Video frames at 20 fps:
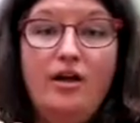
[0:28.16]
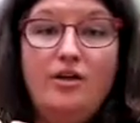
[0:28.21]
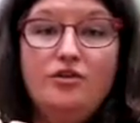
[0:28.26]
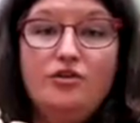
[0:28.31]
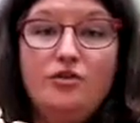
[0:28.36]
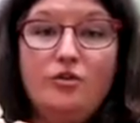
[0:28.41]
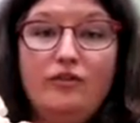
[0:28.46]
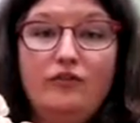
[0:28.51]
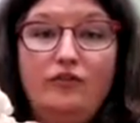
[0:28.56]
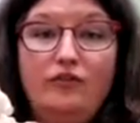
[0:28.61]

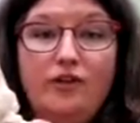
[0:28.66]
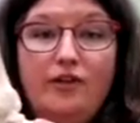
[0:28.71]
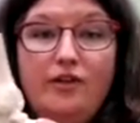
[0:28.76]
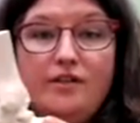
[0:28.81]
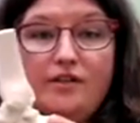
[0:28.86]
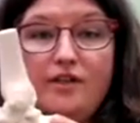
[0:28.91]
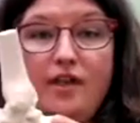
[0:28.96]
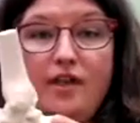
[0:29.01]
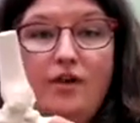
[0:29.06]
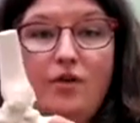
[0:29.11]
short
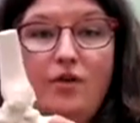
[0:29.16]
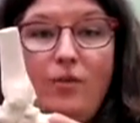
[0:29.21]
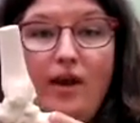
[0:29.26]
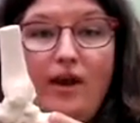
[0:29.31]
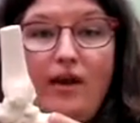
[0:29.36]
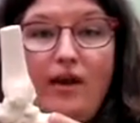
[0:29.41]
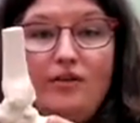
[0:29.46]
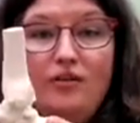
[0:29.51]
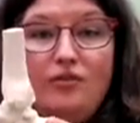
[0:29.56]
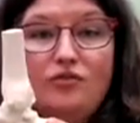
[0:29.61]
foot,
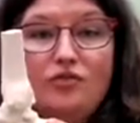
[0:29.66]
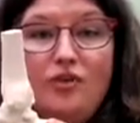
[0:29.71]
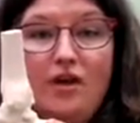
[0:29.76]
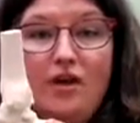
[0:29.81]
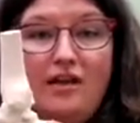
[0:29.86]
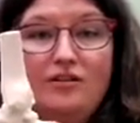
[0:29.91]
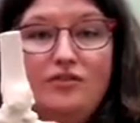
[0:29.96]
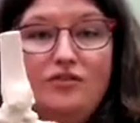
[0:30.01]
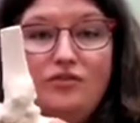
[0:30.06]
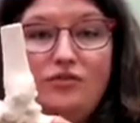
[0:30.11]
where you try
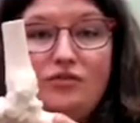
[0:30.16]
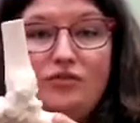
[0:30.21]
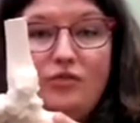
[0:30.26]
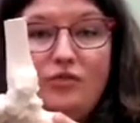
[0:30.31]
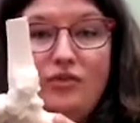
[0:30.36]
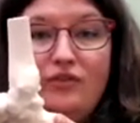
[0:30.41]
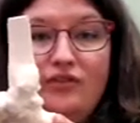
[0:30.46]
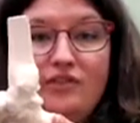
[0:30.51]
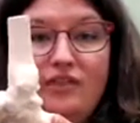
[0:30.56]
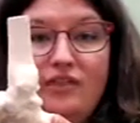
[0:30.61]
to sort
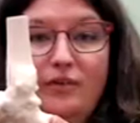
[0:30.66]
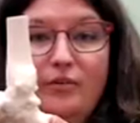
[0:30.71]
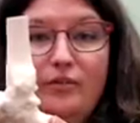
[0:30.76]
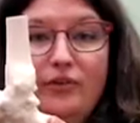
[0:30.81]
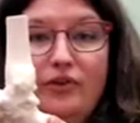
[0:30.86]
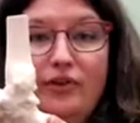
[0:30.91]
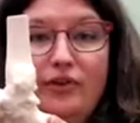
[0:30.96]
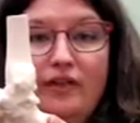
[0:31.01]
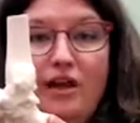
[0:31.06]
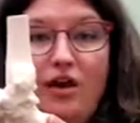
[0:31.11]
of
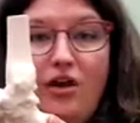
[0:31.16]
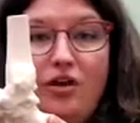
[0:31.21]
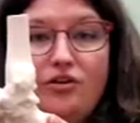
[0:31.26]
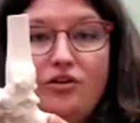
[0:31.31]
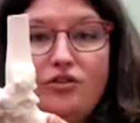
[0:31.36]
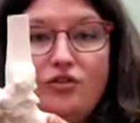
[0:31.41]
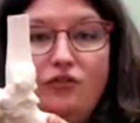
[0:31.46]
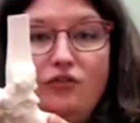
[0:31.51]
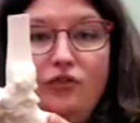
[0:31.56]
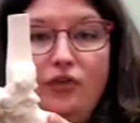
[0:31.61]
deliberately
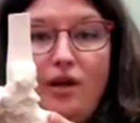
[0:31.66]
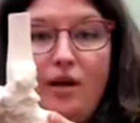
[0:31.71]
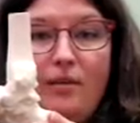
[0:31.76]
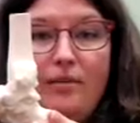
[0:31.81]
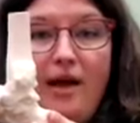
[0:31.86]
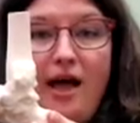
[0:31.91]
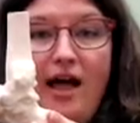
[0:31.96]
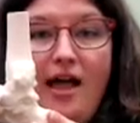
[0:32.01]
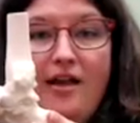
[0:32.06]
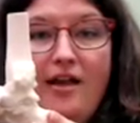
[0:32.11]
arch your foot up
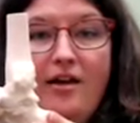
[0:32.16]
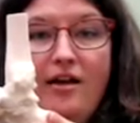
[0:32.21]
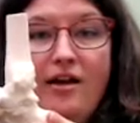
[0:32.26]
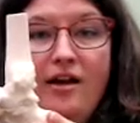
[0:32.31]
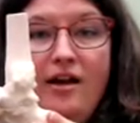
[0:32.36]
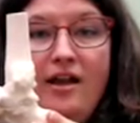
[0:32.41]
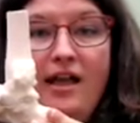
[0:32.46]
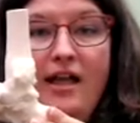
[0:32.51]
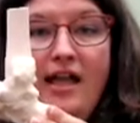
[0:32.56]
higher,